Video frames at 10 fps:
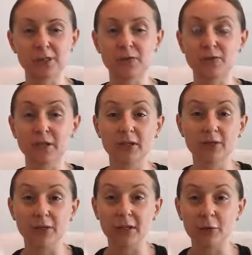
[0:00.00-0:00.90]
so it's really
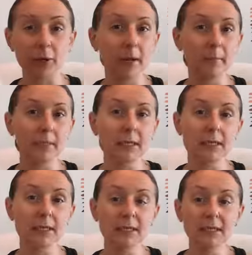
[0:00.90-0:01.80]
good for like
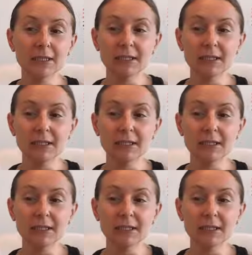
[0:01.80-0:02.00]
cramping,